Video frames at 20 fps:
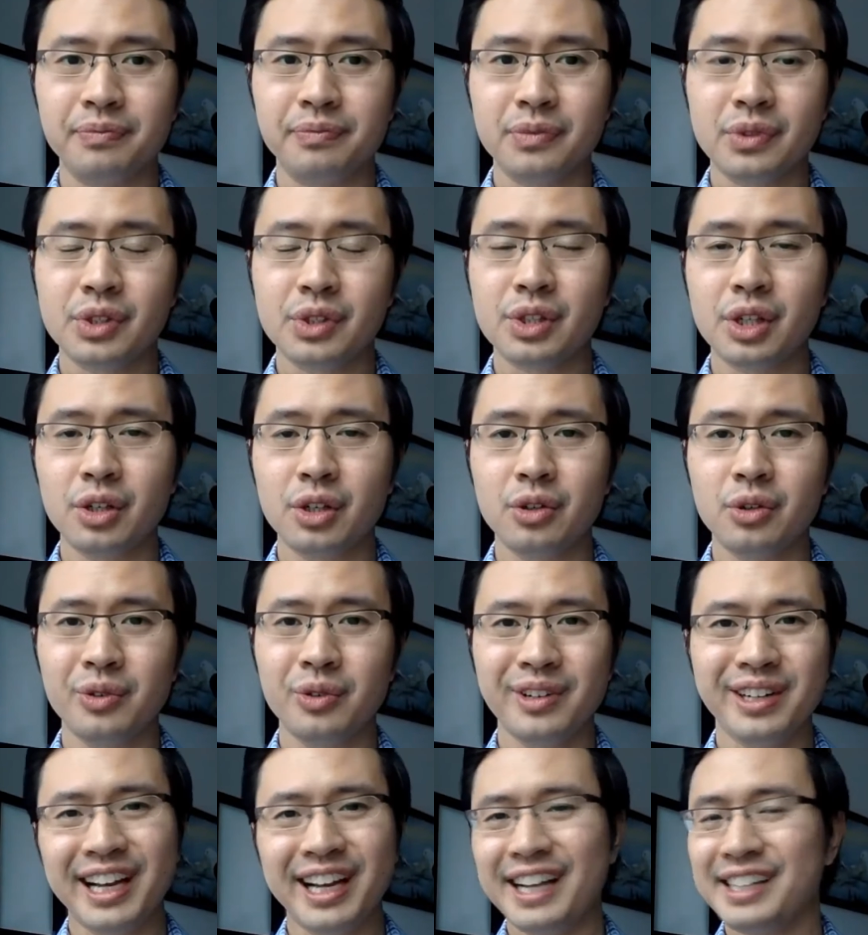
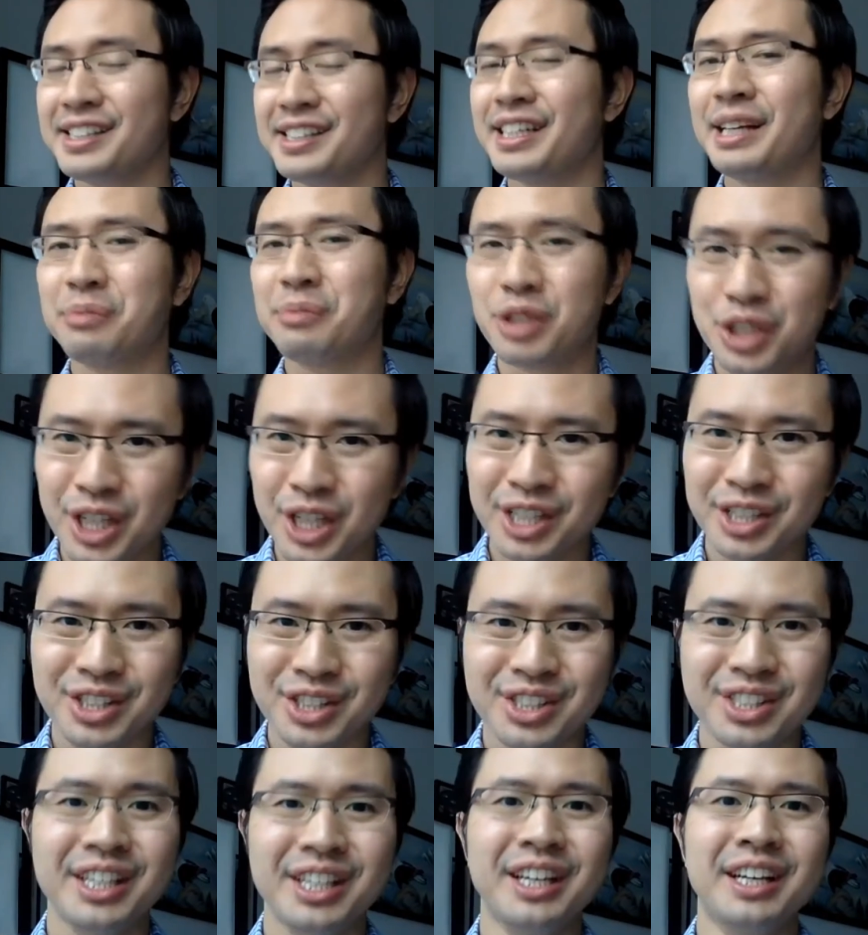So, as the name
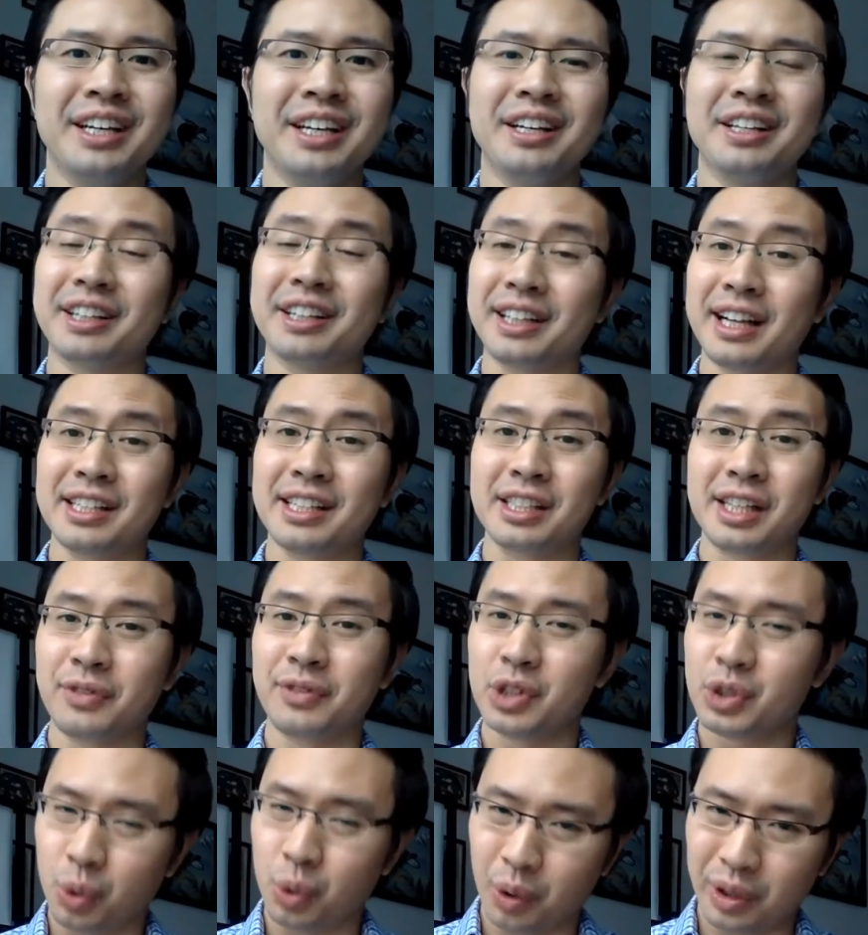suggests, the class
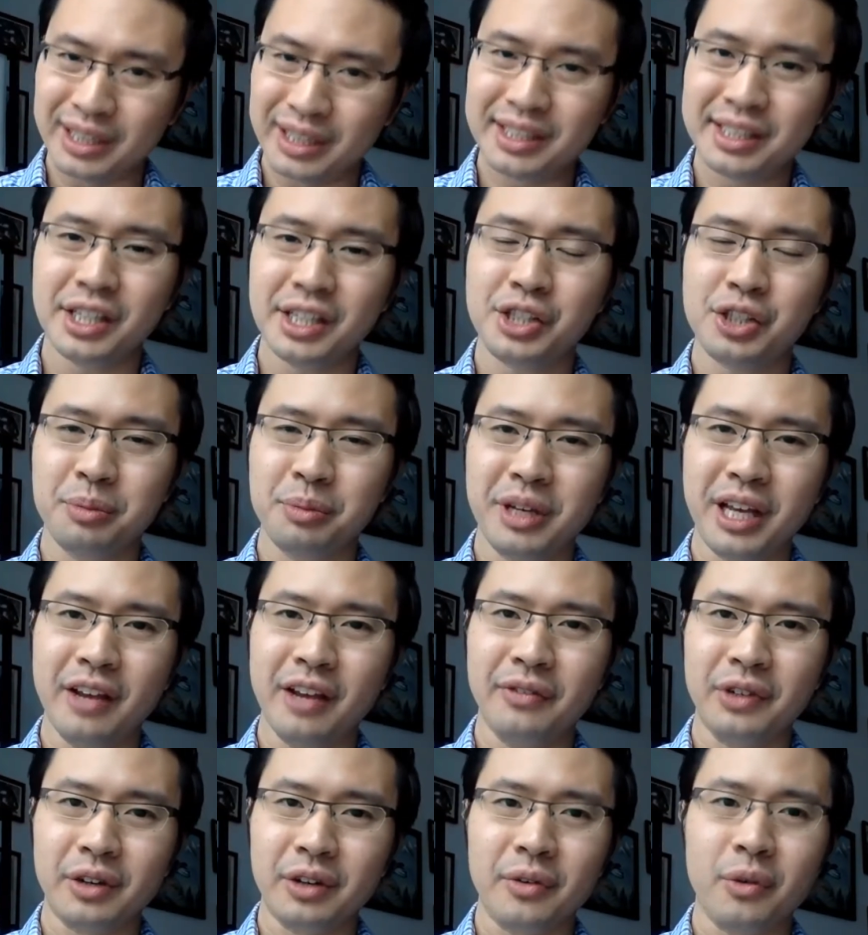covers organizational
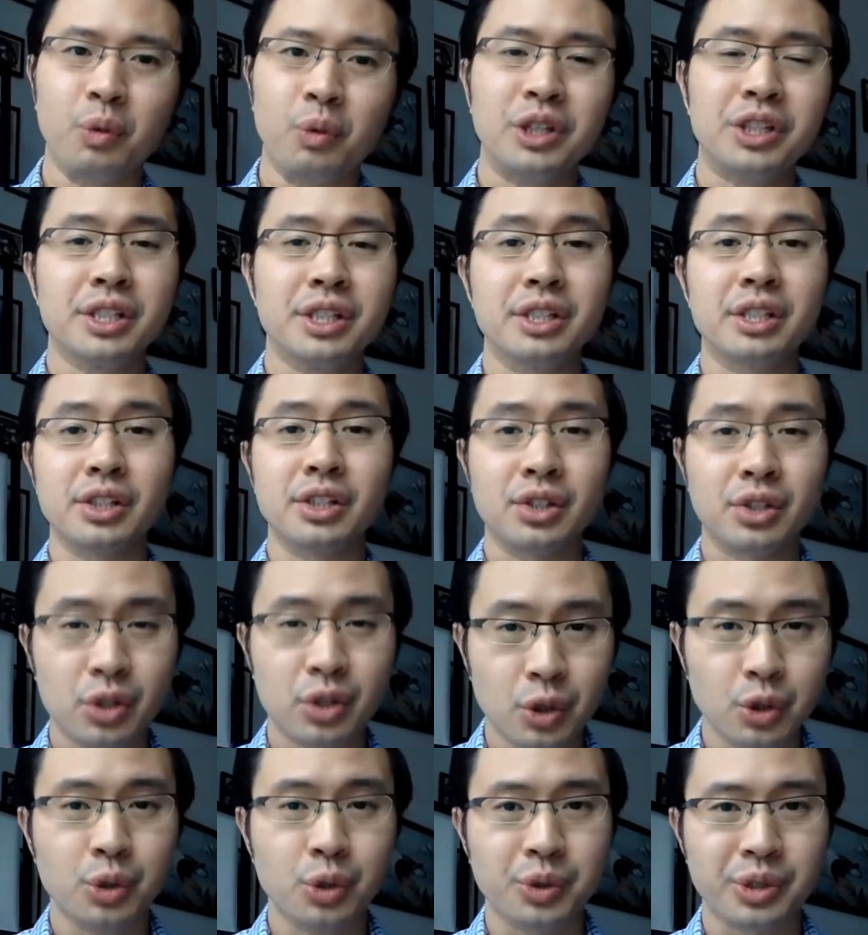behavior, which is the
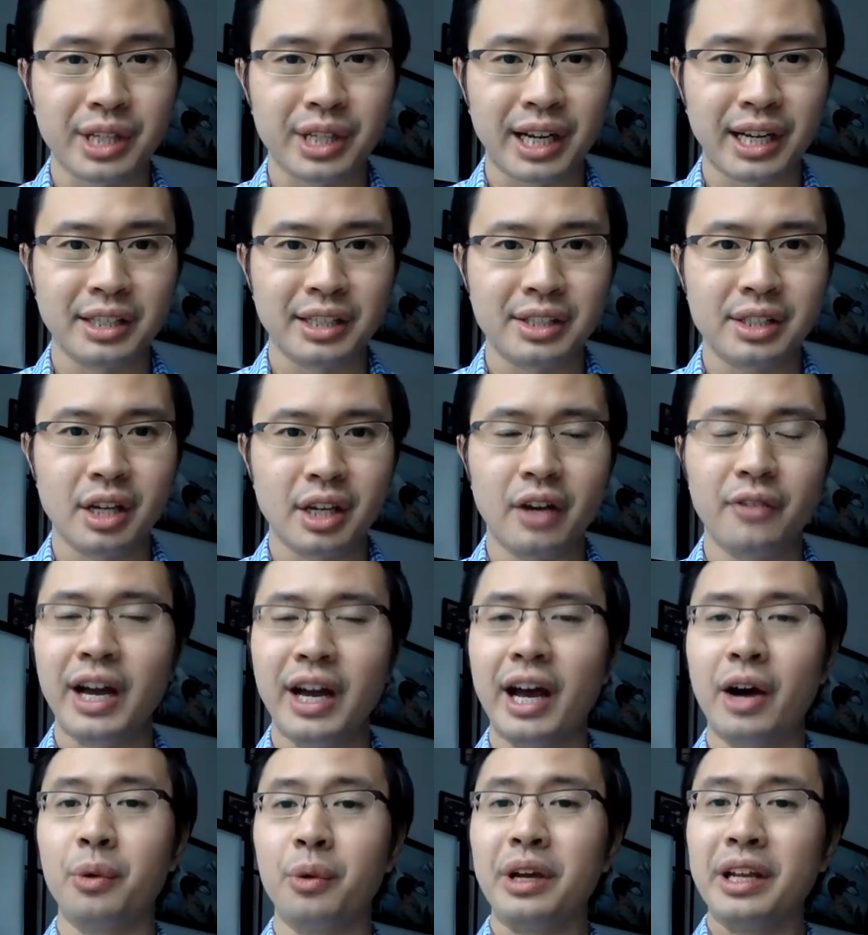social science of
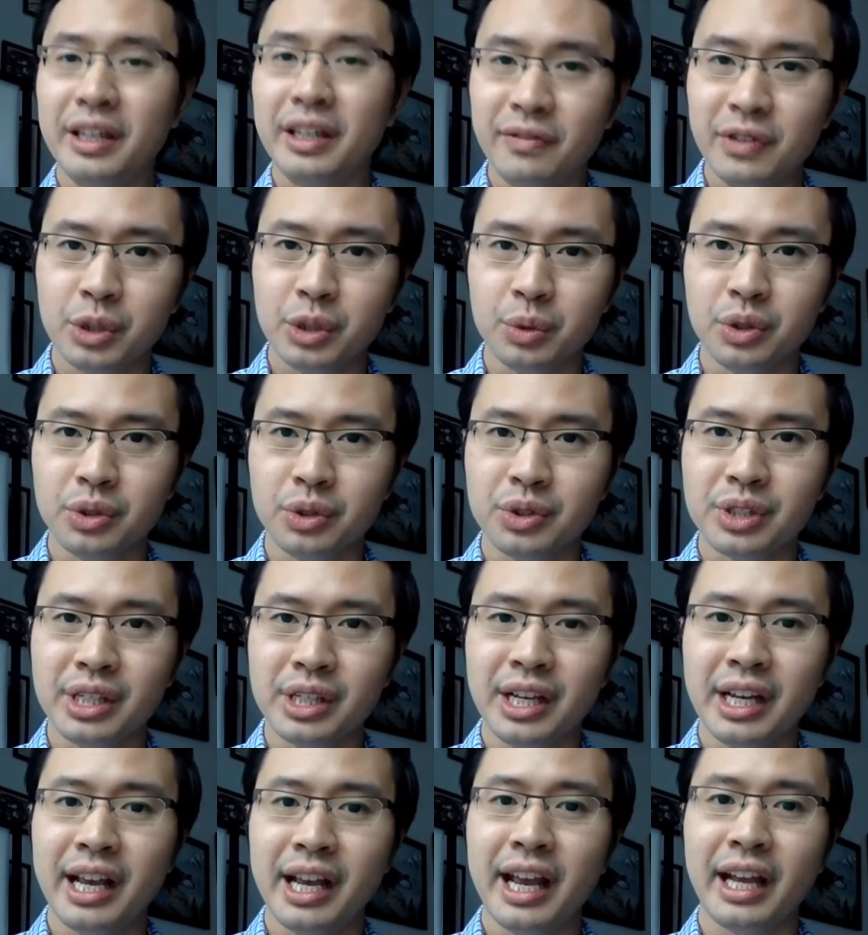how
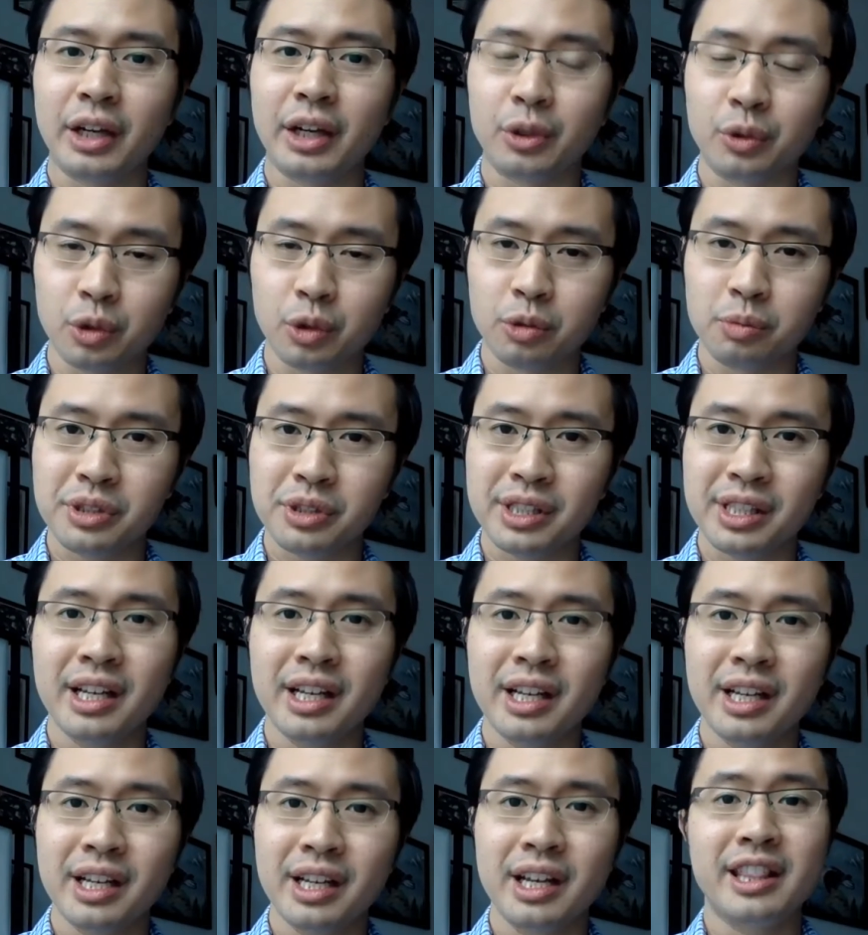individuals and groups
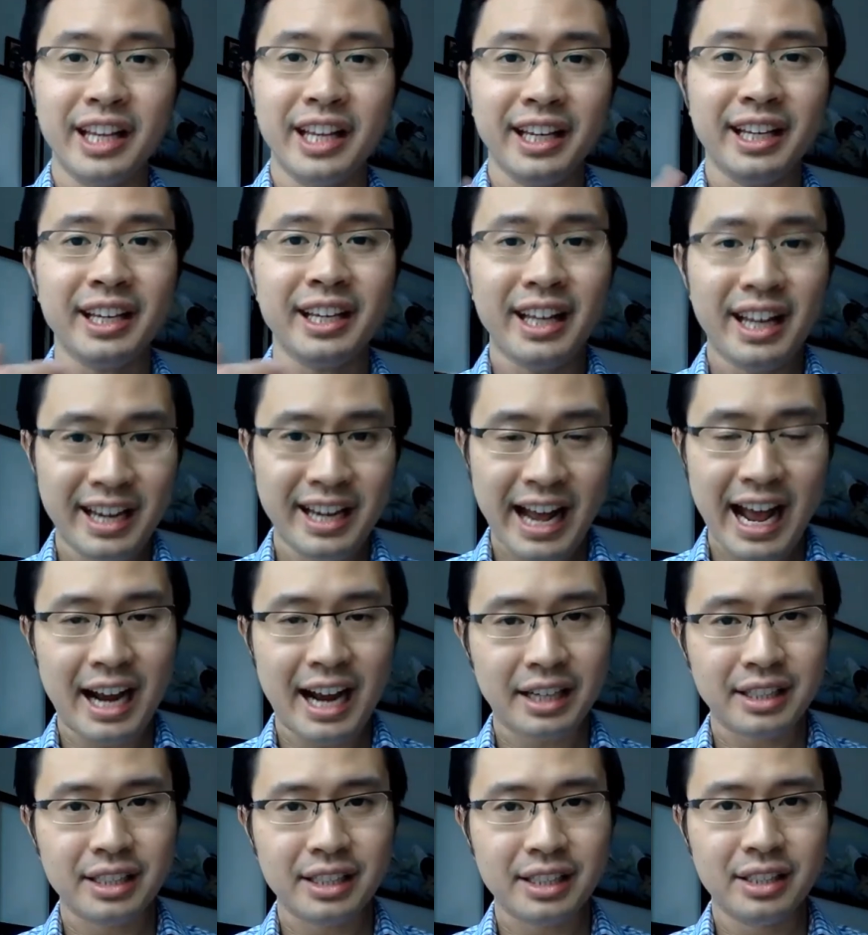think and
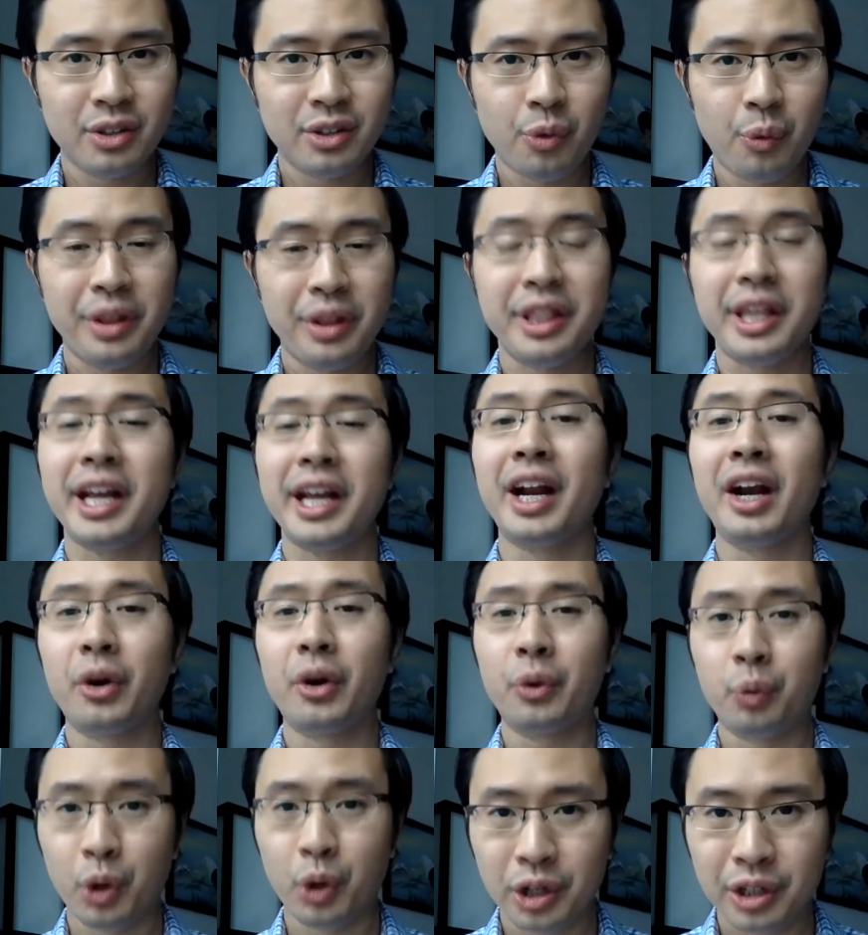act when they are at
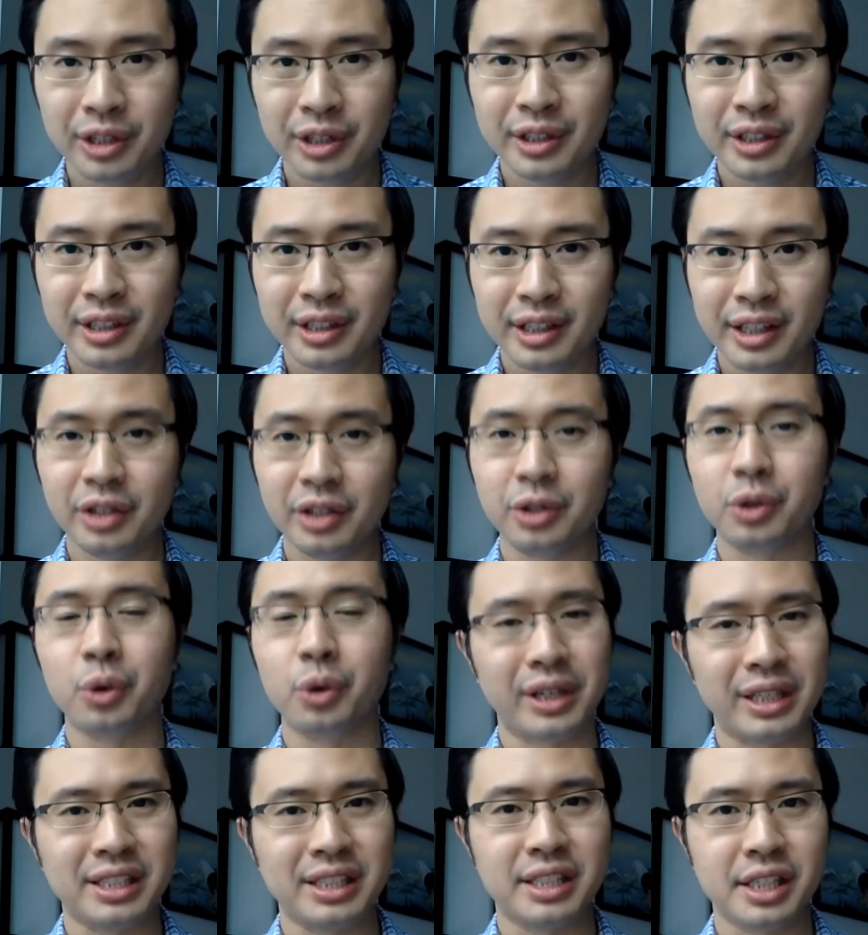work in their
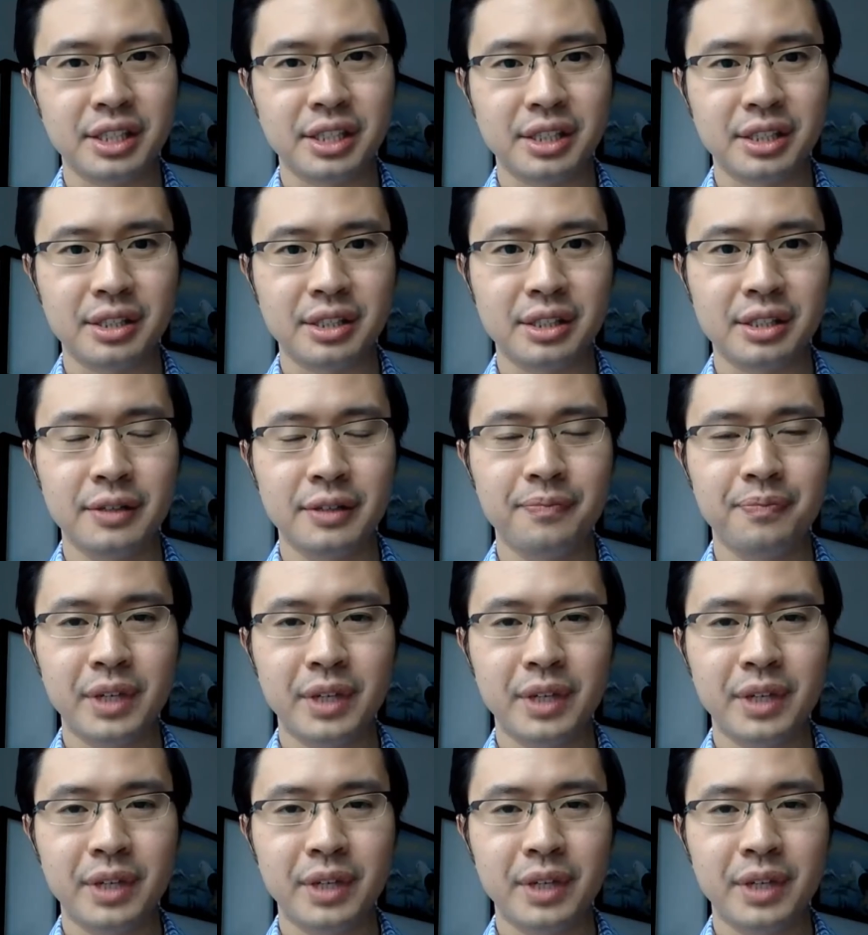organizations.